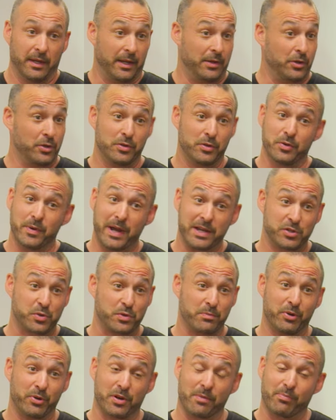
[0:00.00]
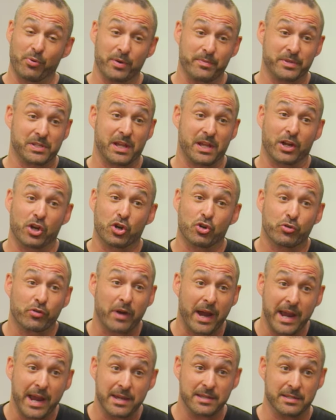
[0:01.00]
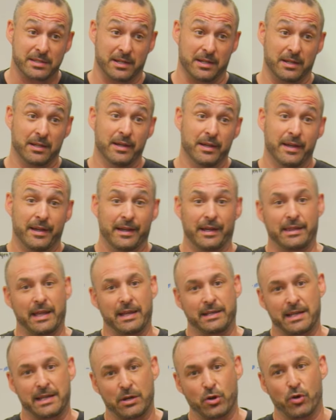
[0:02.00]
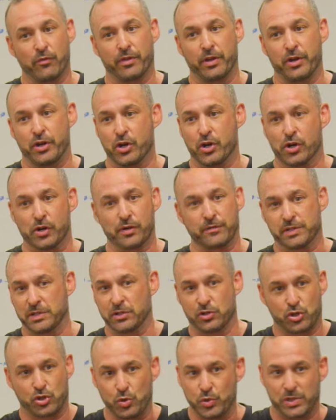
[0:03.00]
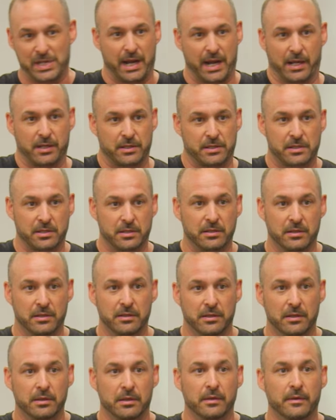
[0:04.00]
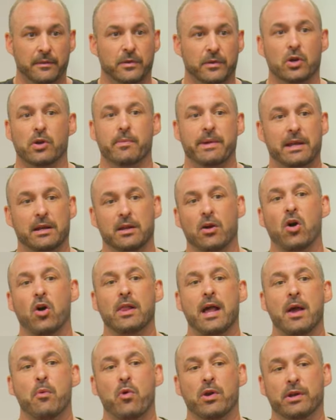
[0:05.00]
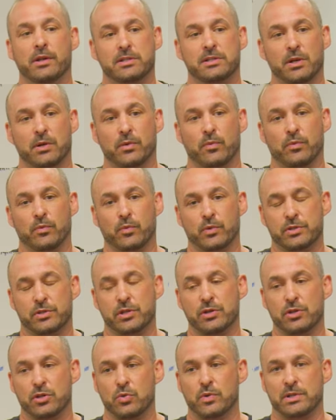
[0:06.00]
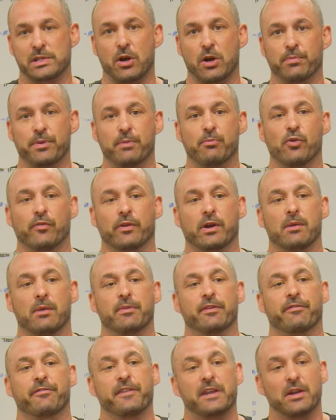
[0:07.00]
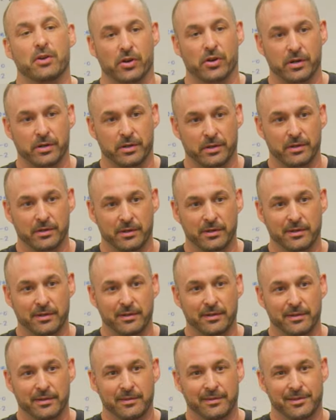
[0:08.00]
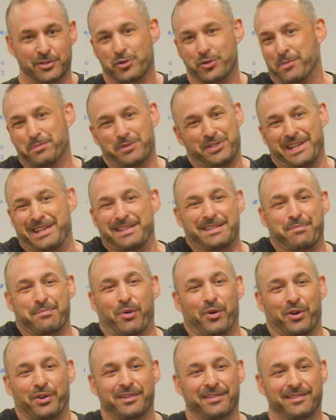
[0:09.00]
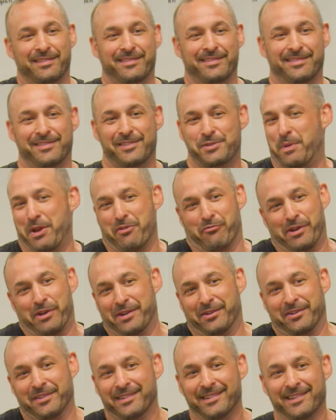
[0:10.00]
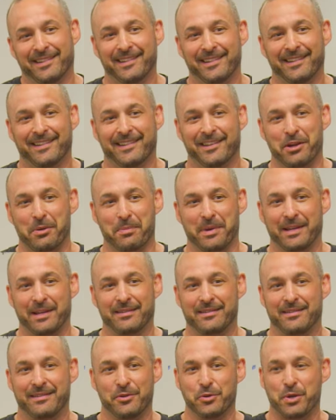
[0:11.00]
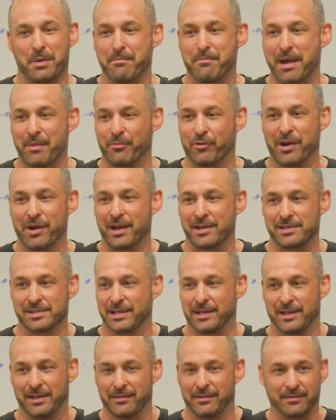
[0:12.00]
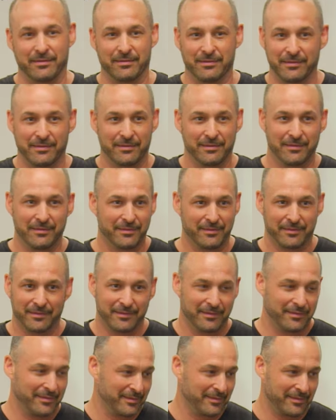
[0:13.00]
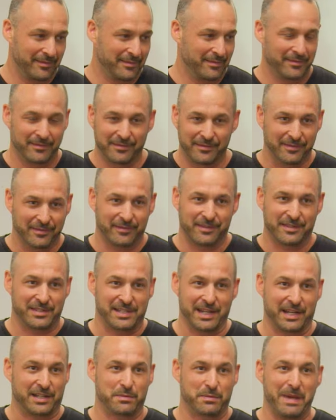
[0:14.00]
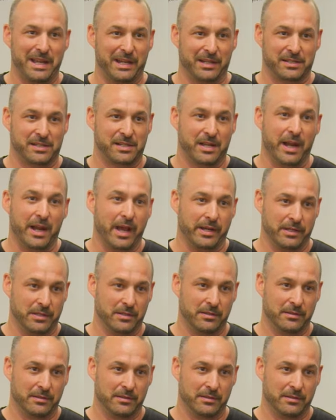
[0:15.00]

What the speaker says: And dude, new agents will book appointments like crazy, and they get over the nerves in 2 seconds. You know what I mean? And all I wanted to do was help them overcome the fear. The script's the easy part. It's being real. You know what I mean? You can memorize it in 6 minutes tonight.